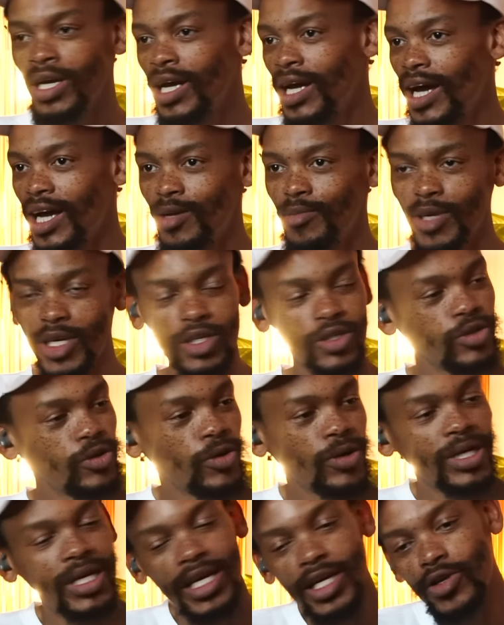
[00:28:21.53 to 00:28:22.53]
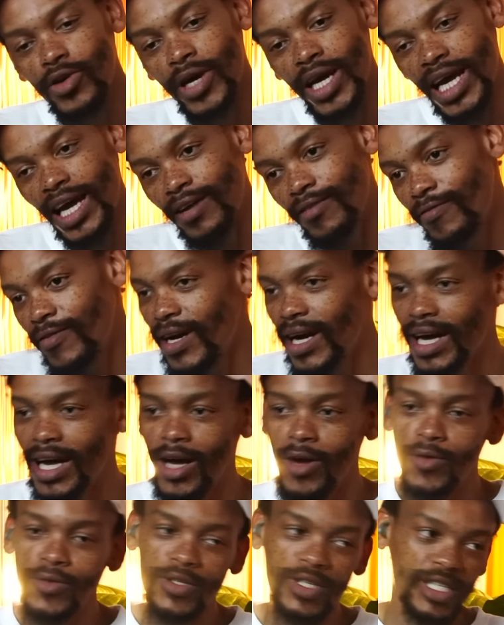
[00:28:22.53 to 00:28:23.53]
I'd make sure, okay, your Canva
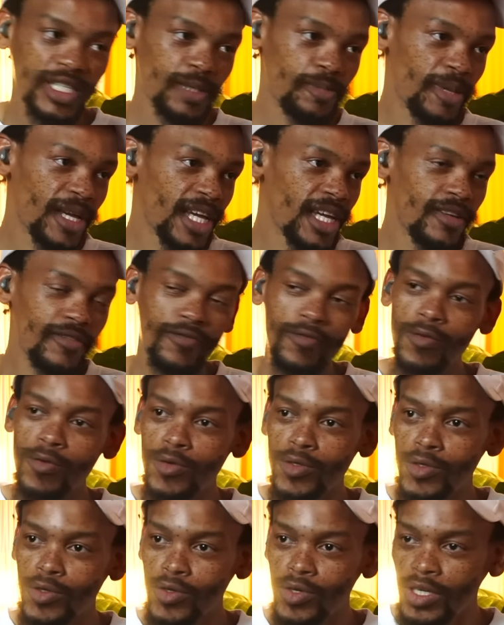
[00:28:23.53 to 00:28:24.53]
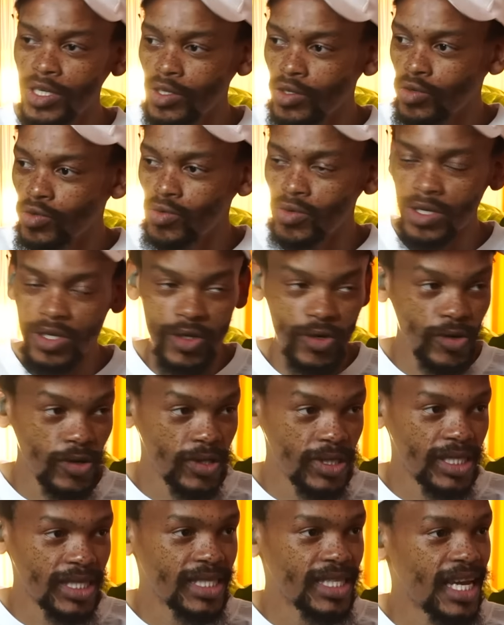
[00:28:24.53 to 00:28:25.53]
account is paid for so you can do your
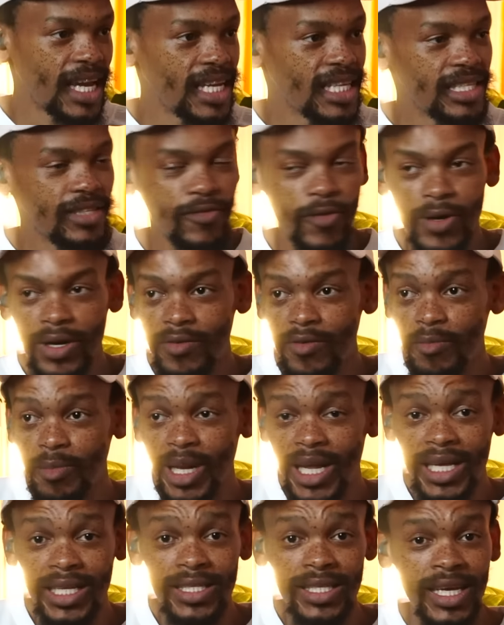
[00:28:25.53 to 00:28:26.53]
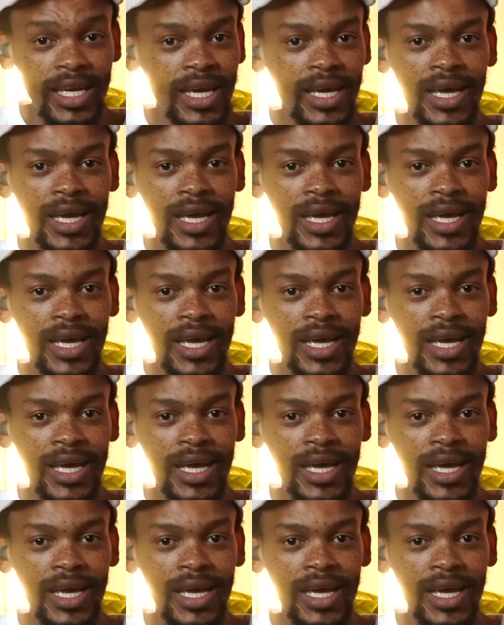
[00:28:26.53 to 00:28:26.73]
designs for whatever plans.